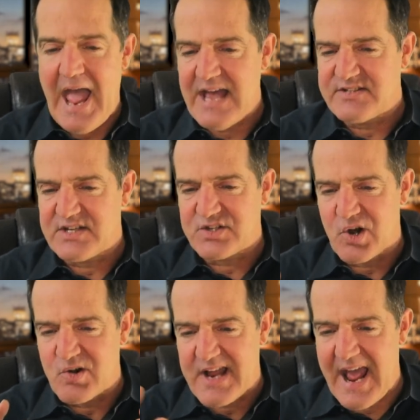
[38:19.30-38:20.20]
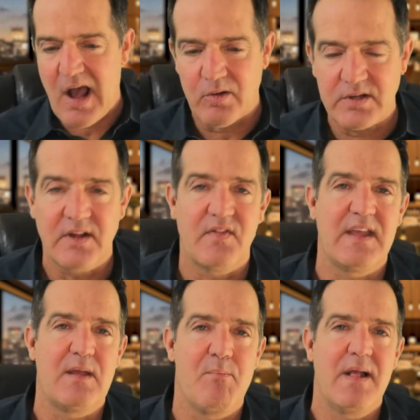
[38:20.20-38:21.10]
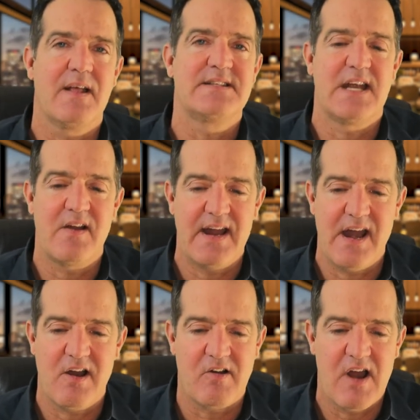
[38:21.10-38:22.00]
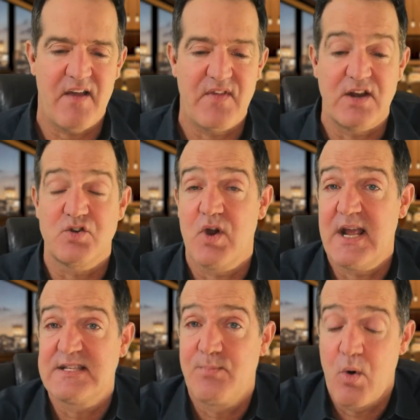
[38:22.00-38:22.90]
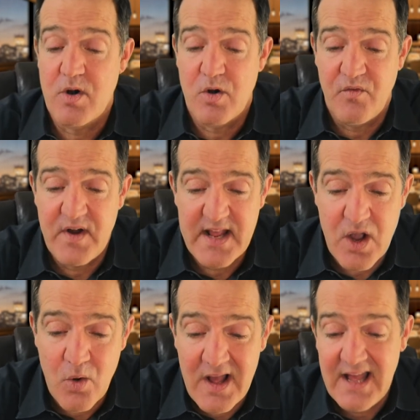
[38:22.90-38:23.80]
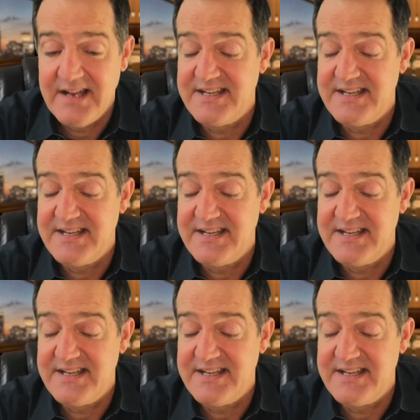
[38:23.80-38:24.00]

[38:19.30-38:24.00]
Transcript: As it turned out, the military aircraft that transported Ovidio